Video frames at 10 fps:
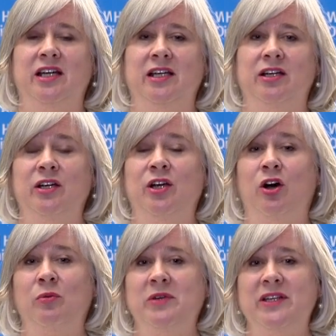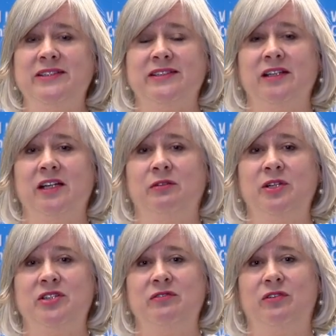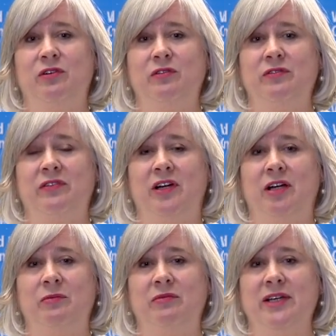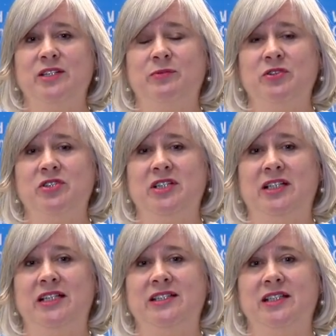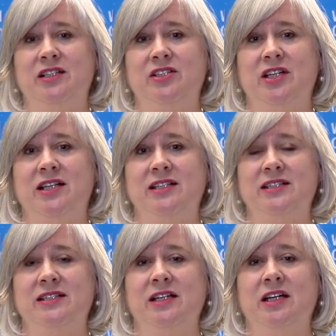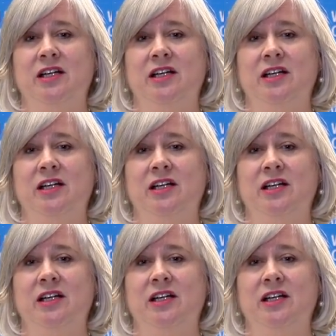in, in hobbies which involve um, exposure to lead, such as